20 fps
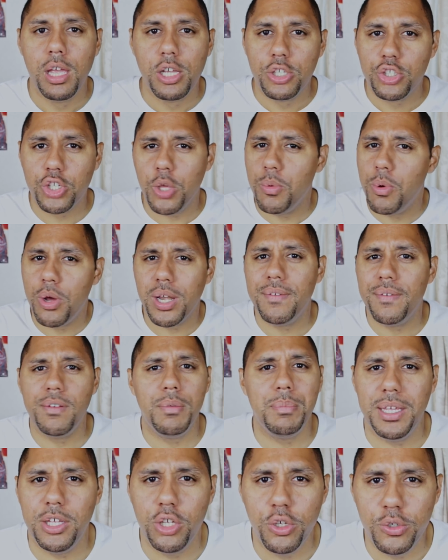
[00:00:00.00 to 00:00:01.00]
So you won't even
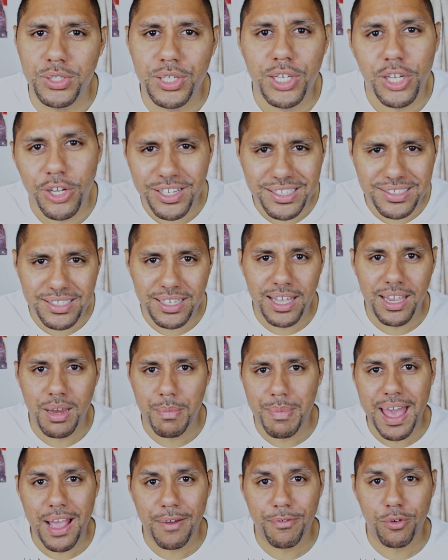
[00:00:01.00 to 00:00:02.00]
be using your insulated
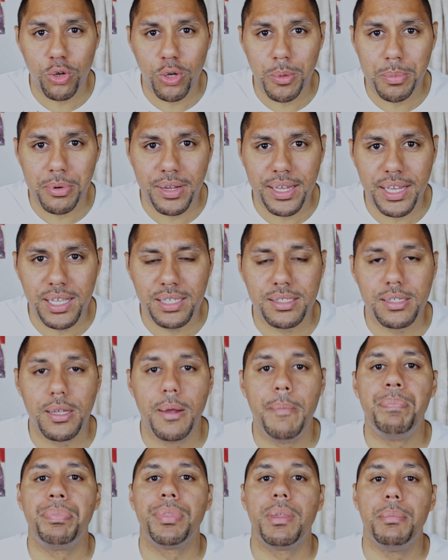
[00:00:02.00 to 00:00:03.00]
bag for Uber Eats,
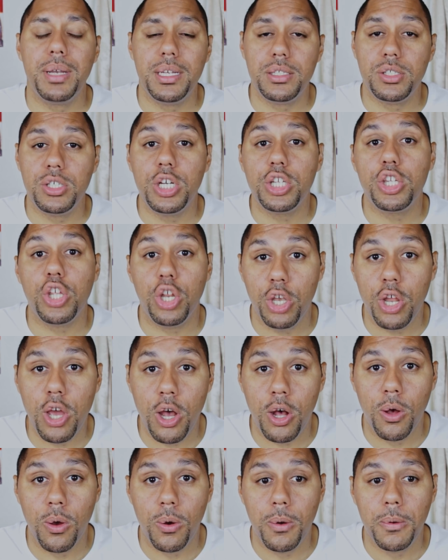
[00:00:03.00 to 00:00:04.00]
but it's good to
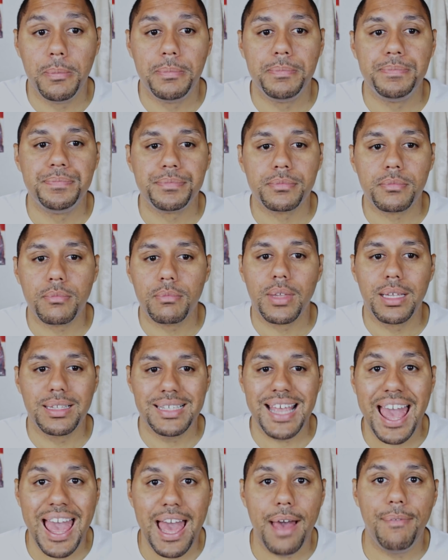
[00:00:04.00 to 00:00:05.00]
know
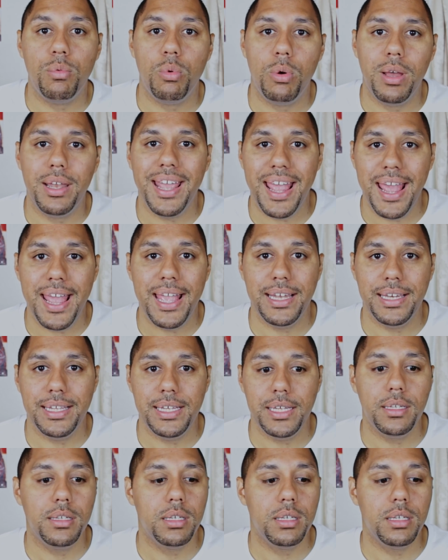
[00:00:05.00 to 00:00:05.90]
to have one handy.